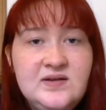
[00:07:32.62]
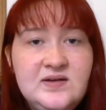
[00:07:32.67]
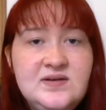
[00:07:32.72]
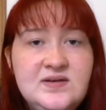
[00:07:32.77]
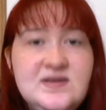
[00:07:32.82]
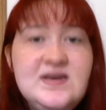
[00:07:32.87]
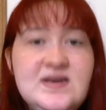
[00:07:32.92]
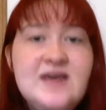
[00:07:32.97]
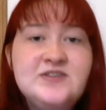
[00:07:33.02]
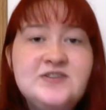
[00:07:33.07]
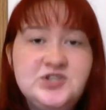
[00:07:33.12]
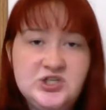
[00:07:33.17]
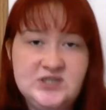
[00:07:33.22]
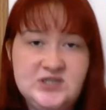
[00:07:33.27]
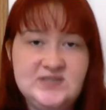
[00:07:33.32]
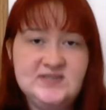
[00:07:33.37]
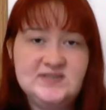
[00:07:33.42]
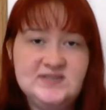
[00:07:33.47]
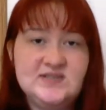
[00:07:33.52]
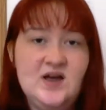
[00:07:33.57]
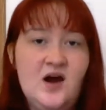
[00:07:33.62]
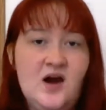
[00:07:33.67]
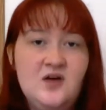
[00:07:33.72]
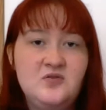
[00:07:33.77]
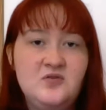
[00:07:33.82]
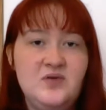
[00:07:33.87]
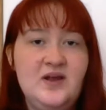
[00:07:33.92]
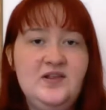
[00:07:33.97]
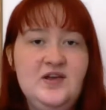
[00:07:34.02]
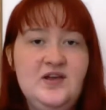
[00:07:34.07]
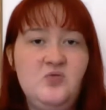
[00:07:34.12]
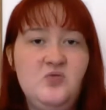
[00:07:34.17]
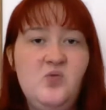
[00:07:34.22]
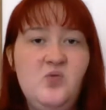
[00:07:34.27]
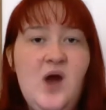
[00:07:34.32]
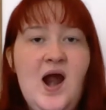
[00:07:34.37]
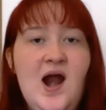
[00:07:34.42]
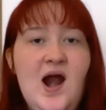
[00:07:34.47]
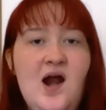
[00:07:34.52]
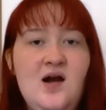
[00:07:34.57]
Niches are really
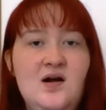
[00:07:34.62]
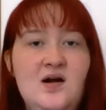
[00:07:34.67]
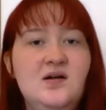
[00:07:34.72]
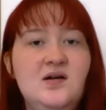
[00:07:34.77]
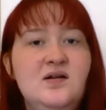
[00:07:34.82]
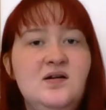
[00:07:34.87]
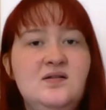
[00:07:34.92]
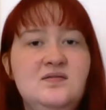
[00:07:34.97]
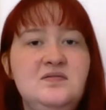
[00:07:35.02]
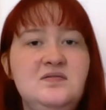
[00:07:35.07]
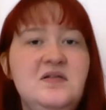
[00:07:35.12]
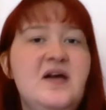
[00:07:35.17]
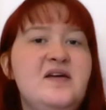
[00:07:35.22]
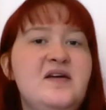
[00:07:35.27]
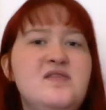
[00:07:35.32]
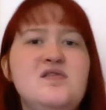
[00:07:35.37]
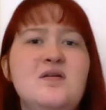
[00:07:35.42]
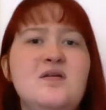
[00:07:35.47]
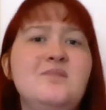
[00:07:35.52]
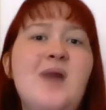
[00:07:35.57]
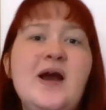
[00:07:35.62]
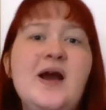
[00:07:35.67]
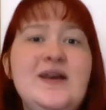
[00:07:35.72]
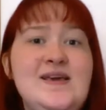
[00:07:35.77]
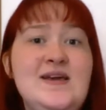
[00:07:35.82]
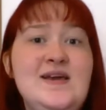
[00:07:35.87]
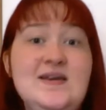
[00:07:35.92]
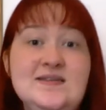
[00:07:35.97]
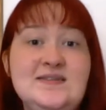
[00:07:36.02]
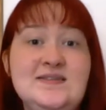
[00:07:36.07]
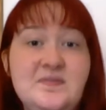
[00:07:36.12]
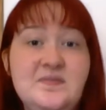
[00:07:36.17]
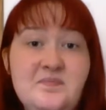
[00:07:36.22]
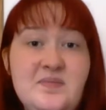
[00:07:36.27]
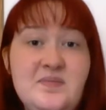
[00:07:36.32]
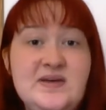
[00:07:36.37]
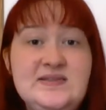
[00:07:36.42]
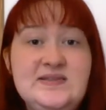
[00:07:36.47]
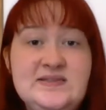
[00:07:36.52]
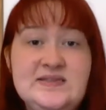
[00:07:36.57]
where, like, the money is in
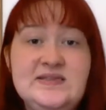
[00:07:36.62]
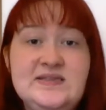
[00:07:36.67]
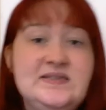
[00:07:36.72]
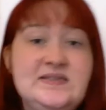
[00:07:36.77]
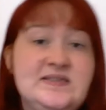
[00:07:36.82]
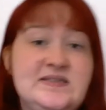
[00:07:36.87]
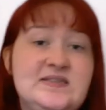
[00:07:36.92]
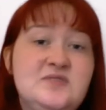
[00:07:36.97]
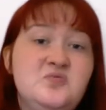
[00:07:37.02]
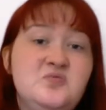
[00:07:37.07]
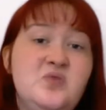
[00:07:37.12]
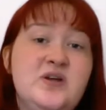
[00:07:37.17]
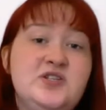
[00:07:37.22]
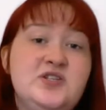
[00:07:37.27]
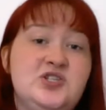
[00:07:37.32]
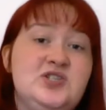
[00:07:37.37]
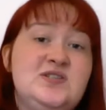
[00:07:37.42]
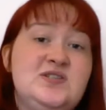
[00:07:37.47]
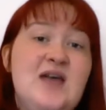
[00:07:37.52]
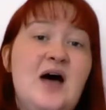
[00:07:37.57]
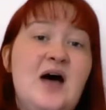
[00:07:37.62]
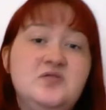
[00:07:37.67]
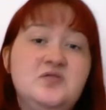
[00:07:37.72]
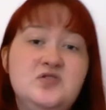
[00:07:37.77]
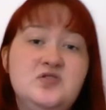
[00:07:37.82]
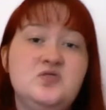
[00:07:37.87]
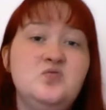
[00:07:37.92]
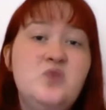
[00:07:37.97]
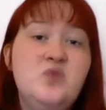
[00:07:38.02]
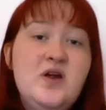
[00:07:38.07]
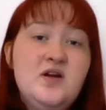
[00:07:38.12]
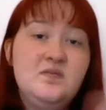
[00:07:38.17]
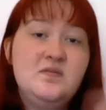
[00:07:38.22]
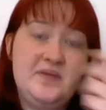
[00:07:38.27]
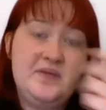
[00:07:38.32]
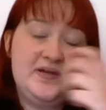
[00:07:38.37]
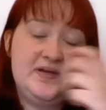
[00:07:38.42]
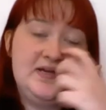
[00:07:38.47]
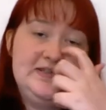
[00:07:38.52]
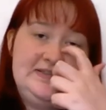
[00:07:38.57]
business, which sounds weird
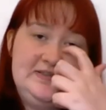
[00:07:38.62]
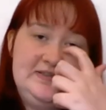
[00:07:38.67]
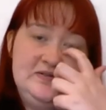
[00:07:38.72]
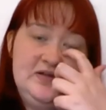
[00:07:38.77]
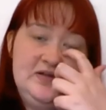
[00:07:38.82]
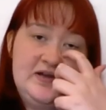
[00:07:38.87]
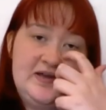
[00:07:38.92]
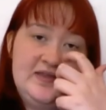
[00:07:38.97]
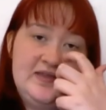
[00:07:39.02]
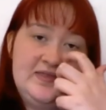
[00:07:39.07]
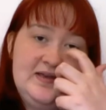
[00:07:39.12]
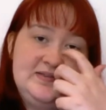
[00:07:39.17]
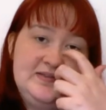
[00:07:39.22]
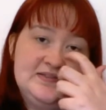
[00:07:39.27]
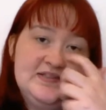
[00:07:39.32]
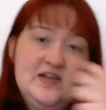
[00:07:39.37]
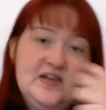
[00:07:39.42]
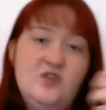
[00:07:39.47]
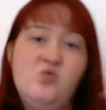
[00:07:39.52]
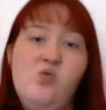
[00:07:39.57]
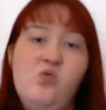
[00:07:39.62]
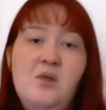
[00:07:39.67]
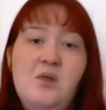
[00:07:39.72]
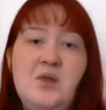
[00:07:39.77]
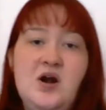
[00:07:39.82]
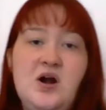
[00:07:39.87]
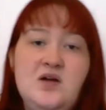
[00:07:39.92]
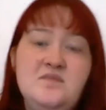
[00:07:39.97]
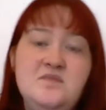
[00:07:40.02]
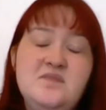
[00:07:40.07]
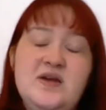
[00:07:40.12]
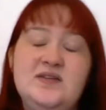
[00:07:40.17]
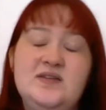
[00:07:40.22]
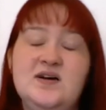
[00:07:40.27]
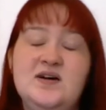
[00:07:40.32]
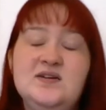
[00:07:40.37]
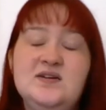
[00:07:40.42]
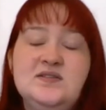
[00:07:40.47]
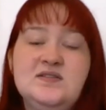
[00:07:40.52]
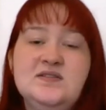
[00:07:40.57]
because you look at things like Walmart and
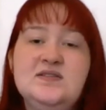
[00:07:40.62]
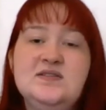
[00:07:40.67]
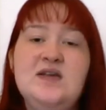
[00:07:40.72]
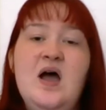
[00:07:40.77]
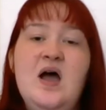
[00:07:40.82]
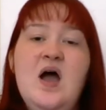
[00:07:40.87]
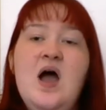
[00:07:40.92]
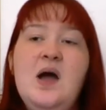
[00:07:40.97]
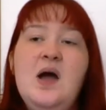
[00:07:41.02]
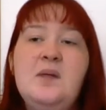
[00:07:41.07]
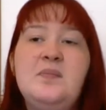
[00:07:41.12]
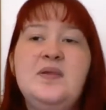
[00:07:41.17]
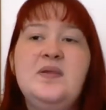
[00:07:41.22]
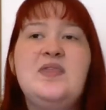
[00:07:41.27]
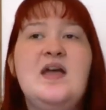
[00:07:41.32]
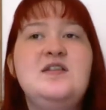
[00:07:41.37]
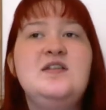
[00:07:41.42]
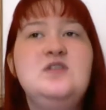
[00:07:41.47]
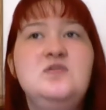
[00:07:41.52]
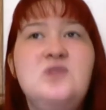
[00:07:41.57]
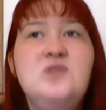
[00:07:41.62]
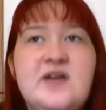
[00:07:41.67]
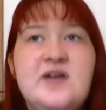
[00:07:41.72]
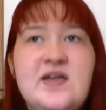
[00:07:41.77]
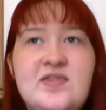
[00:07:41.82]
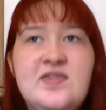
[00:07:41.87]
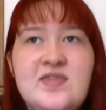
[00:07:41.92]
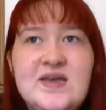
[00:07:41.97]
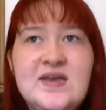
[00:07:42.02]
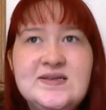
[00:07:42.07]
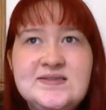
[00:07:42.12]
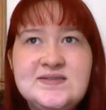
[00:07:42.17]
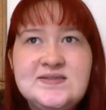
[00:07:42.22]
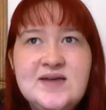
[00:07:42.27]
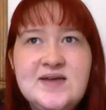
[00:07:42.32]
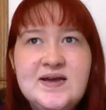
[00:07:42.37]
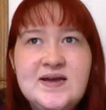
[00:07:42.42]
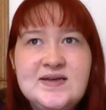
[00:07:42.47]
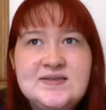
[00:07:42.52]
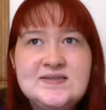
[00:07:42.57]
McDonald's. But then you look at things
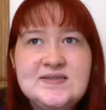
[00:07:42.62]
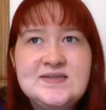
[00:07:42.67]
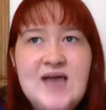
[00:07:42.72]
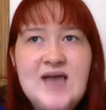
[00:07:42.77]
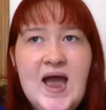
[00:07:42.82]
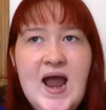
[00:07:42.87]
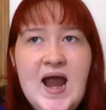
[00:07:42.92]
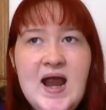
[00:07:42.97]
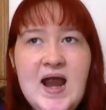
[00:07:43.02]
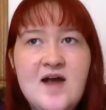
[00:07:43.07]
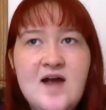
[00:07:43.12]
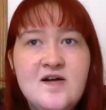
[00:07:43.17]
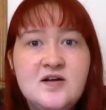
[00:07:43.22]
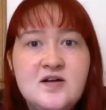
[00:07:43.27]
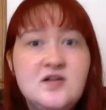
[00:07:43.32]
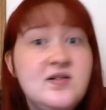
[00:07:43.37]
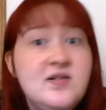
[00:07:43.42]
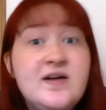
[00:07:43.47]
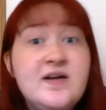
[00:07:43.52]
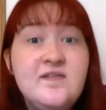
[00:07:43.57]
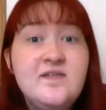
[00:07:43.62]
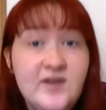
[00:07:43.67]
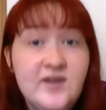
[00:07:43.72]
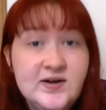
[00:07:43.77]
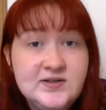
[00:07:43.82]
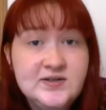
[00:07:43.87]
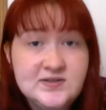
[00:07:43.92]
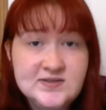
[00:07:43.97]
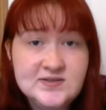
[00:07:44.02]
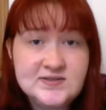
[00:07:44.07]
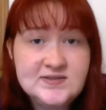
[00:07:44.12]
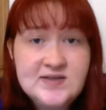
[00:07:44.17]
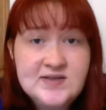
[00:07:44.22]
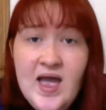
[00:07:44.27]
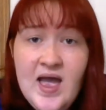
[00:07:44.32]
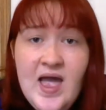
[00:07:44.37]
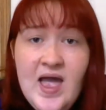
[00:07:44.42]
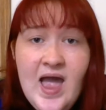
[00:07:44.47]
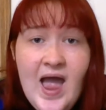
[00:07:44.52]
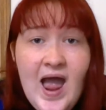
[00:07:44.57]
like, say, ClickFunnels.
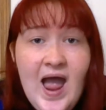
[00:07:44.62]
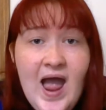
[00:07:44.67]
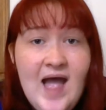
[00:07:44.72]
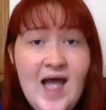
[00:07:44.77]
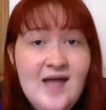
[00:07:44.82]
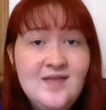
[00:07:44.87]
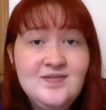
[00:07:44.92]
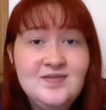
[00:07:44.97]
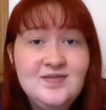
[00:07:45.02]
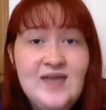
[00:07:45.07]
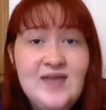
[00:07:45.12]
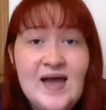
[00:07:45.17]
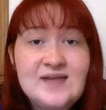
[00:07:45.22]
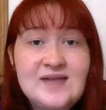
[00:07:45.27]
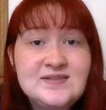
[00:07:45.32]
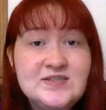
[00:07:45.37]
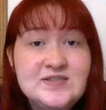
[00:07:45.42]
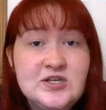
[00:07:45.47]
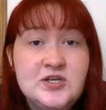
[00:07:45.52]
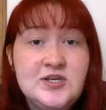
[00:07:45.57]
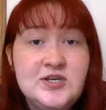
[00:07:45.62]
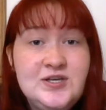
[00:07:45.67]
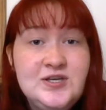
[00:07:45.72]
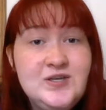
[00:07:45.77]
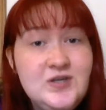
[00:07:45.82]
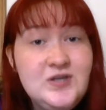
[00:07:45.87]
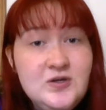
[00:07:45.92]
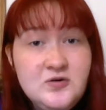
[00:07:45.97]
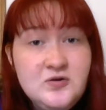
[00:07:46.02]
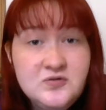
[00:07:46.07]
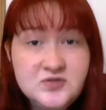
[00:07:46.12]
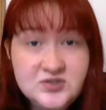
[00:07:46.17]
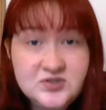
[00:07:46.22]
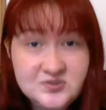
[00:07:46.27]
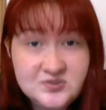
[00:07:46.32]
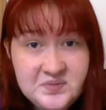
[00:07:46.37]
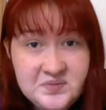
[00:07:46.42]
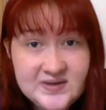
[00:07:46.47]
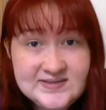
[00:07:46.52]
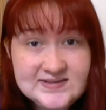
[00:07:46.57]
And that's a
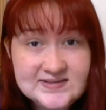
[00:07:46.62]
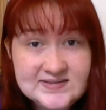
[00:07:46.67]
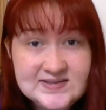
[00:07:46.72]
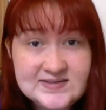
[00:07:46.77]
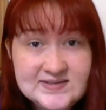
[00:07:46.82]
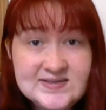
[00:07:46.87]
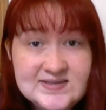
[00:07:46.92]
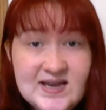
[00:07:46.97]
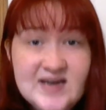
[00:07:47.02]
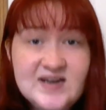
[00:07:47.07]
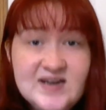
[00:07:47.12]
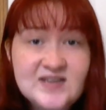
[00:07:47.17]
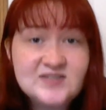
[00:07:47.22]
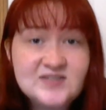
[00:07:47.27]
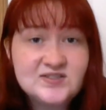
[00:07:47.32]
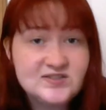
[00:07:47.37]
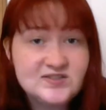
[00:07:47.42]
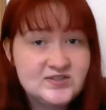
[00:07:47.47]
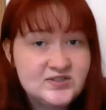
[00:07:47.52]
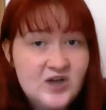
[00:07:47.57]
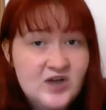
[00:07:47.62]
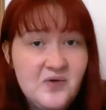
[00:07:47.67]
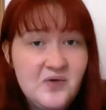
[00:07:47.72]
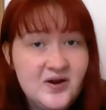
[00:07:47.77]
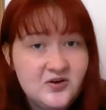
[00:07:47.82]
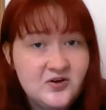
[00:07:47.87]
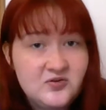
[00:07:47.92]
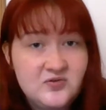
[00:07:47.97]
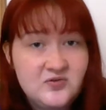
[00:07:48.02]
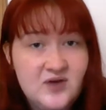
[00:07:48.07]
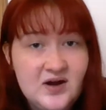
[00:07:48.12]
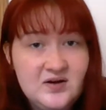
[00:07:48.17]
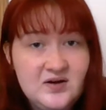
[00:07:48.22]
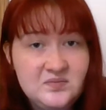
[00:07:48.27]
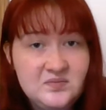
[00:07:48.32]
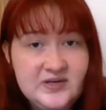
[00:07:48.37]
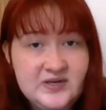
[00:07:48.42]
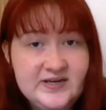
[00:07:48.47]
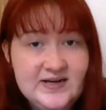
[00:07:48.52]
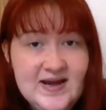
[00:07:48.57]
huge business, and it's so
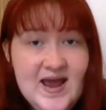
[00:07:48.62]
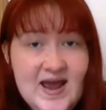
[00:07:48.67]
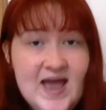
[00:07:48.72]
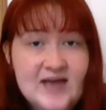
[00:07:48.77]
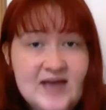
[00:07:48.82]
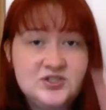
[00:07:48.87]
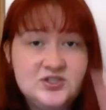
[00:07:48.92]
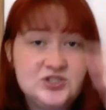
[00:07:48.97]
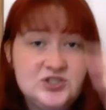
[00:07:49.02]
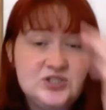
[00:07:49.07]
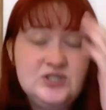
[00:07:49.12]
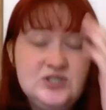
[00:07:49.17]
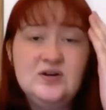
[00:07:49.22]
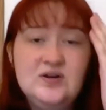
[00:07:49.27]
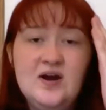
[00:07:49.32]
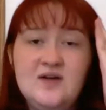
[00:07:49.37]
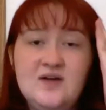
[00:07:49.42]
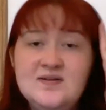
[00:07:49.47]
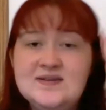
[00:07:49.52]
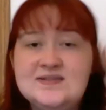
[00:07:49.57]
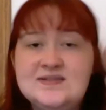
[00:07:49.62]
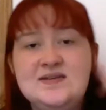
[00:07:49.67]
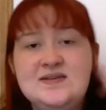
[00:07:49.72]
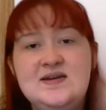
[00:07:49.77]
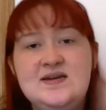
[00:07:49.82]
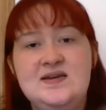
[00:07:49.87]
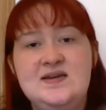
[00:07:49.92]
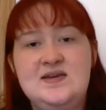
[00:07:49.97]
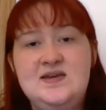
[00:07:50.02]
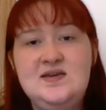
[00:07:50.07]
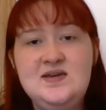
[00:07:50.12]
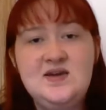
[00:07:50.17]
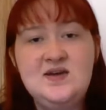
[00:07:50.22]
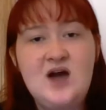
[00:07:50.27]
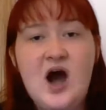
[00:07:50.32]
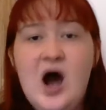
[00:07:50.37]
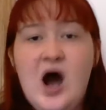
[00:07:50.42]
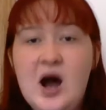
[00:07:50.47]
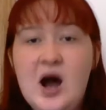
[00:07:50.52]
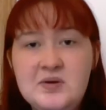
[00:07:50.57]
incredibly niche, you know? It's like
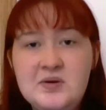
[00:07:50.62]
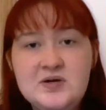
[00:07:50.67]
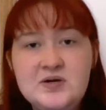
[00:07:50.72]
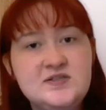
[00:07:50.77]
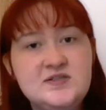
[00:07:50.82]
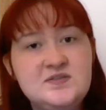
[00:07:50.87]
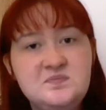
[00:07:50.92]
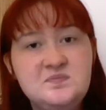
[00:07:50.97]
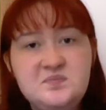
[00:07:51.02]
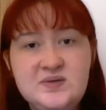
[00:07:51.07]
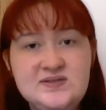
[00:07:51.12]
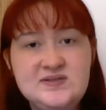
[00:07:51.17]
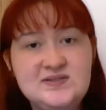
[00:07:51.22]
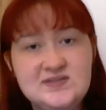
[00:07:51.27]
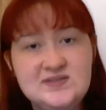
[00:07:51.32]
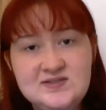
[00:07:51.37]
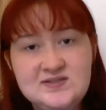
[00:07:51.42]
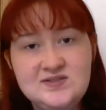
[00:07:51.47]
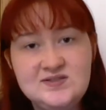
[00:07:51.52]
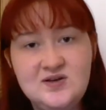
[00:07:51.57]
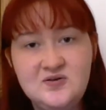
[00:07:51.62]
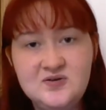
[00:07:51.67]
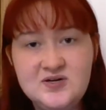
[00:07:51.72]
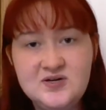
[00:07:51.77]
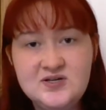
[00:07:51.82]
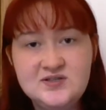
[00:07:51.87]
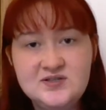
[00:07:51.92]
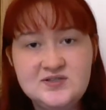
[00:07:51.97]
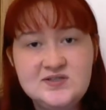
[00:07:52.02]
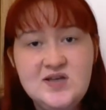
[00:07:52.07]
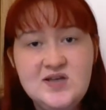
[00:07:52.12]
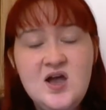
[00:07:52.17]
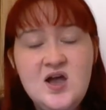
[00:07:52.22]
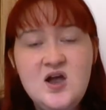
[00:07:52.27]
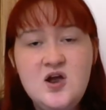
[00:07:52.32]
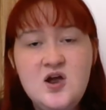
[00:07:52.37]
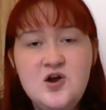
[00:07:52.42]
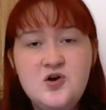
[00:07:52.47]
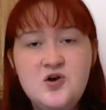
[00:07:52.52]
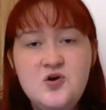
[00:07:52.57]
e-commerce business owners
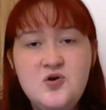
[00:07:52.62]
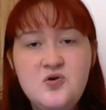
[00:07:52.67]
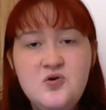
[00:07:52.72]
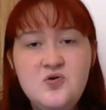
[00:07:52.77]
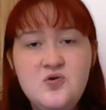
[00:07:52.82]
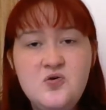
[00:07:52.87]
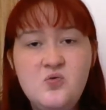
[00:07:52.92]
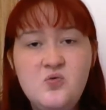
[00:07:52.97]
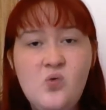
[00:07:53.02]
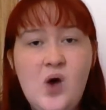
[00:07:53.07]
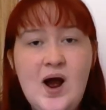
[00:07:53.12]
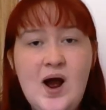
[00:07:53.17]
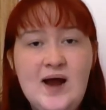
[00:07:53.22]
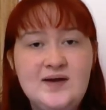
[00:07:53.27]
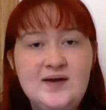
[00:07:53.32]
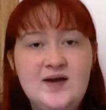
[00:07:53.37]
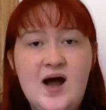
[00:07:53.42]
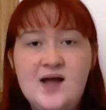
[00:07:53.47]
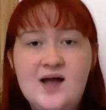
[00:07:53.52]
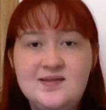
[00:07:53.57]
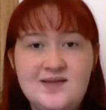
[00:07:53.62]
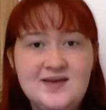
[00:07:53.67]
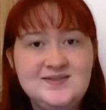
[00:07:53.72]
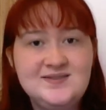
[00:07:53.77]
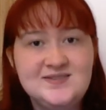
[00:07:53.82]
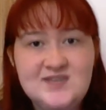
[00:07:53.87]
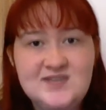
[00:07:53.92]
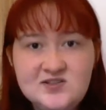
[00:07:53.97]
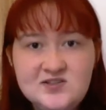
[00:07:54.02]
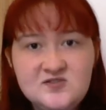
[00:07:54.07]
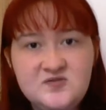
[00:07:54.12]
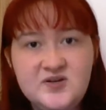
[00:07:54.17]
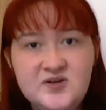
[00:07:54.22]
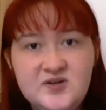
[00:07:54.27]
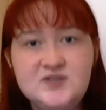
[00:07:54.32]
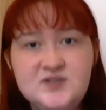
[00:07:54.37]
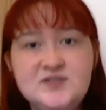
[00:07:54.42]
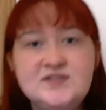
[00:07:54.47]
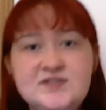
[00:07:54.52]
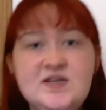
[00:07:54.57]
who want online sales
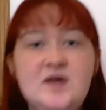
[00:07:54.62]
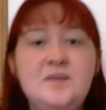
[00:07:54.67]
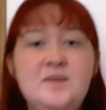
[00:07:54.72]
funnels.